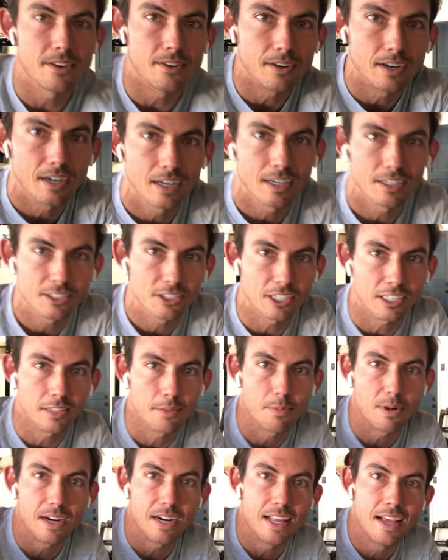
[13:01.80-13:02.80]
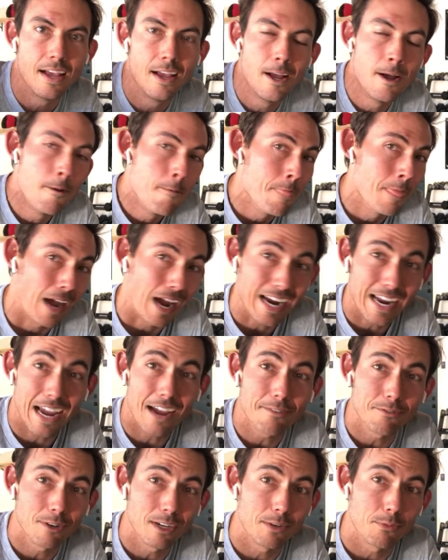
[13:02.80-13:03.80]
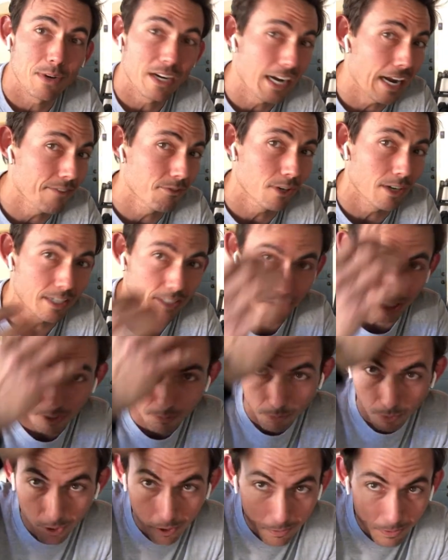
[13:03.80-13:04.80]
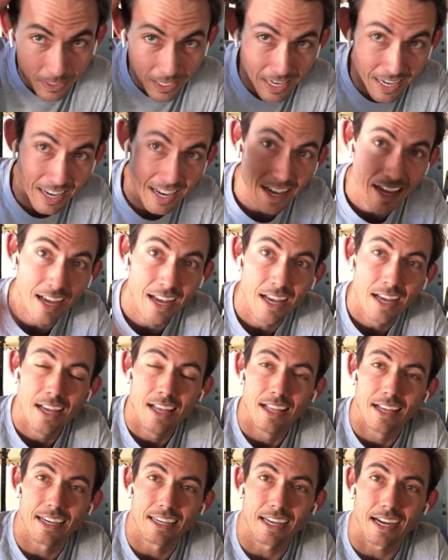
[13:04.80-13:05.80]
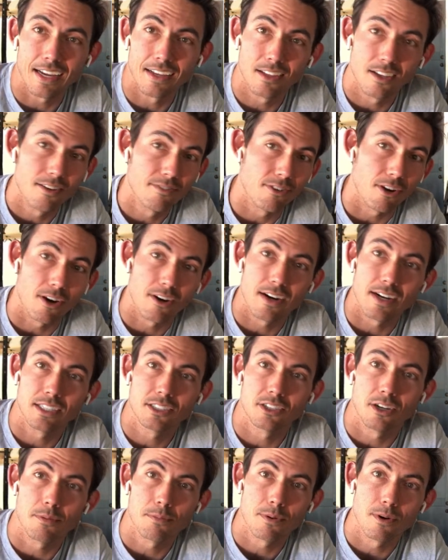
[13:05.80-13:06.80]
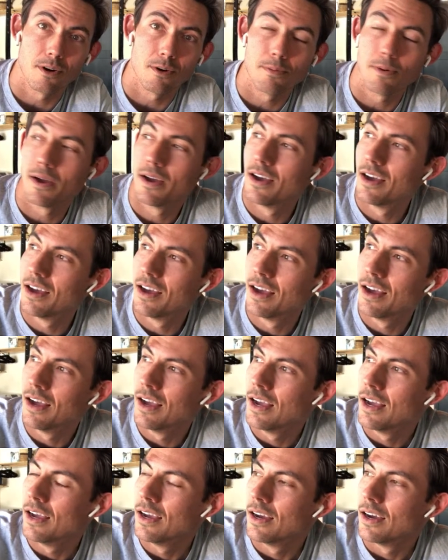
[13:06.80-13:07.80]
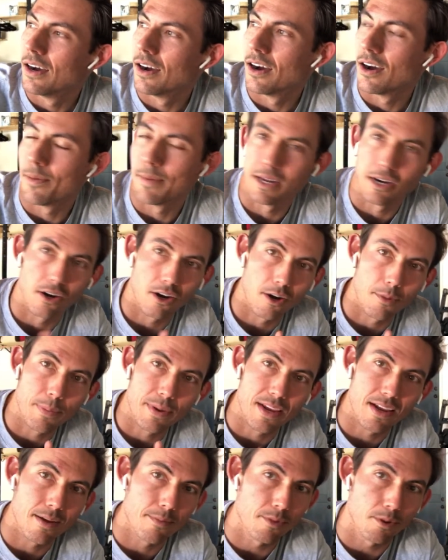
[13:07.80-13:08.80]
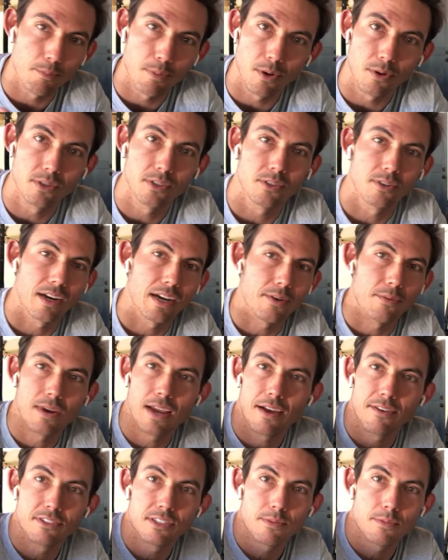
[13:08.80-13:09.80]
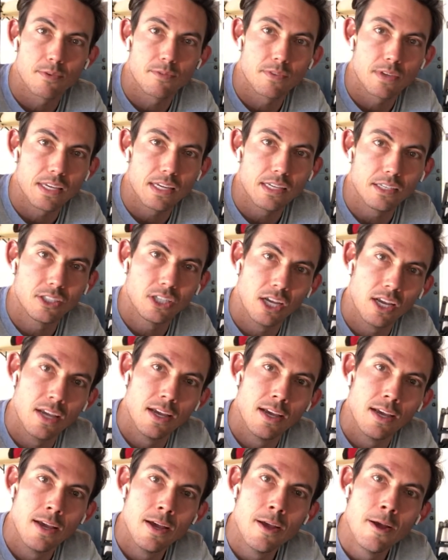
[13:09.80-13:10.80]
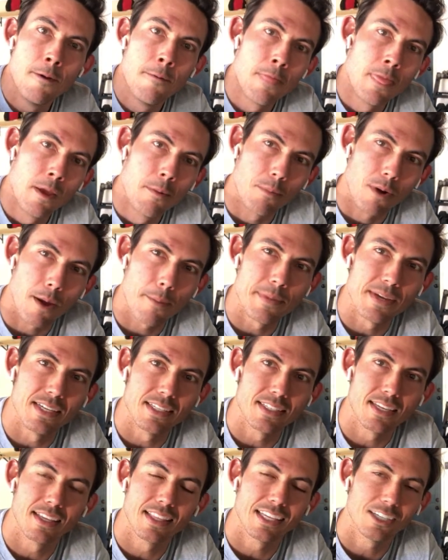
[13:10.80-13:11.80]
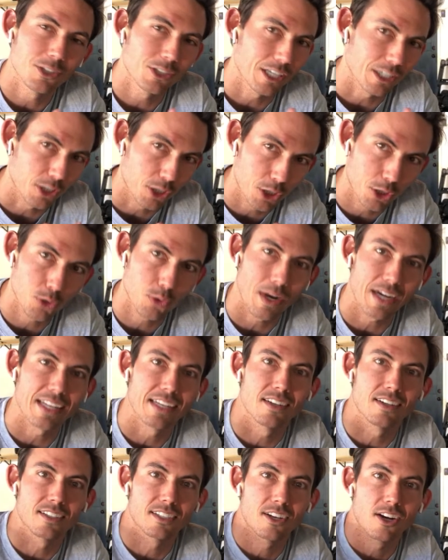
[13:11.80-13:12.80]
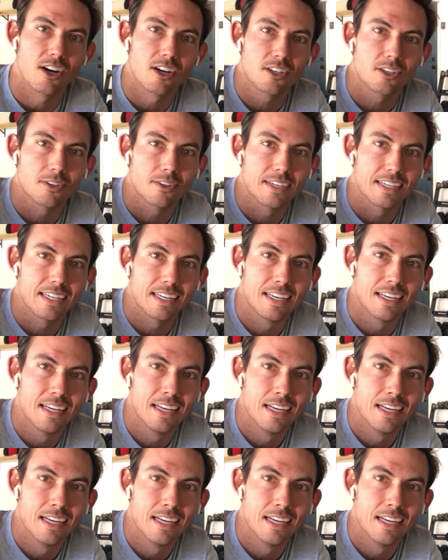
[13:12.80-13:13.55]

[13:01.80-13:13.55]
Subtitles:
though. I'll check the brand. We have great jump ropes. Like, I love RX jump rope and RPM. They're both great. We have some of each. Problem is they just get shredded on concrete.